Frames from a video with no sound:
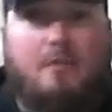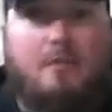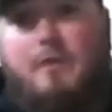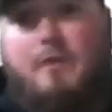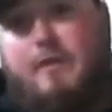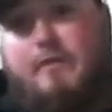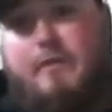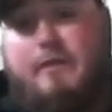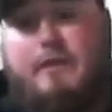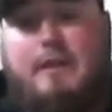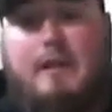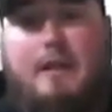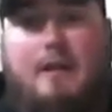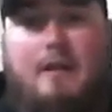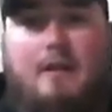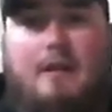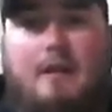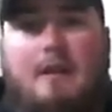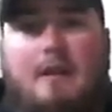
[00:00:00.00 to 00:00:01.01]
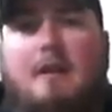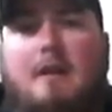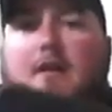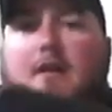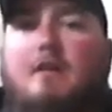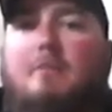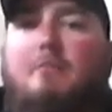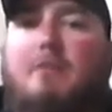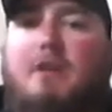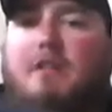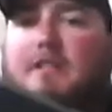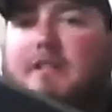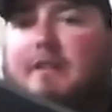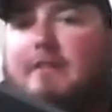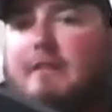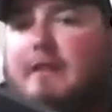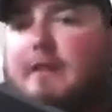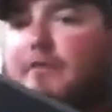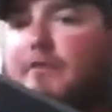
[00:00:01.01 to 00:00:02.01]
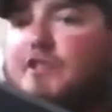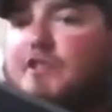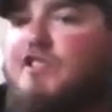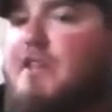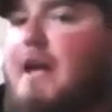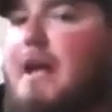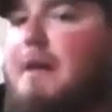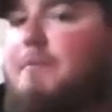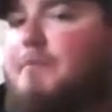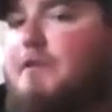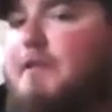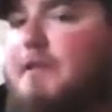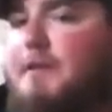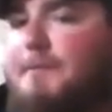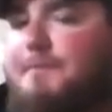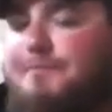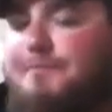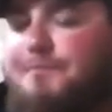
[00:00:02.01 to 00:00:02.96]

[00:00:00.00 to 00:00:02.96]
or whatever in there, you can punch out the different shapes